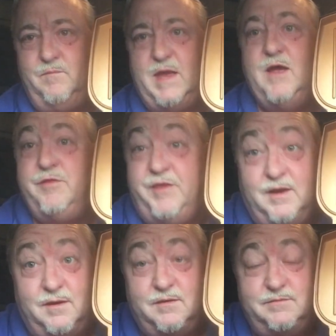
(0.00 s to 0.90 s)

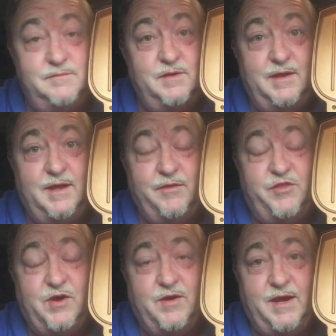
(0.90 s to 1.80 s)
healthier, in
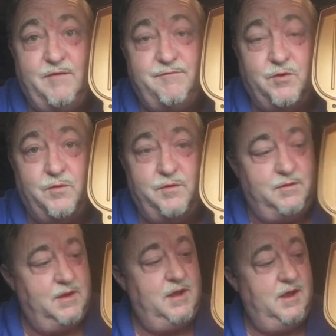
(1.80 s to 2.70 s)
theory, food.
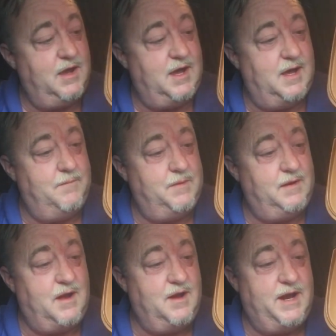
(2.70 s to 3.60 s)

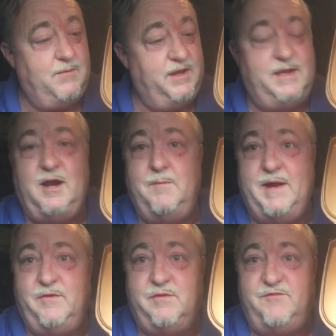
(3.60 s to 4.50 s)
But all I really care
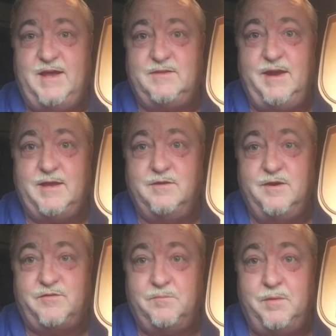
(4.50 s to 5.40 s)
about is the fact that I can
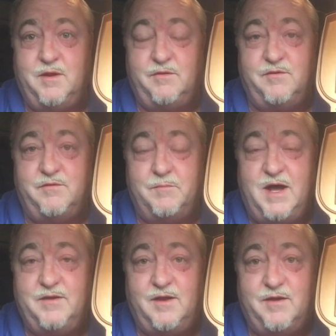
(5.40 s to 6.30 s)
cook some burgers and some
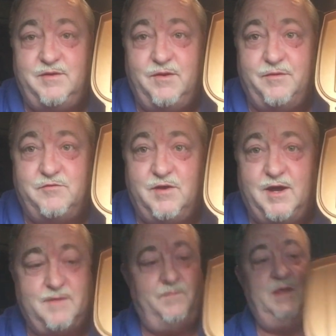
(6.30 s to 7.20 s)
hot dogs here in the truck.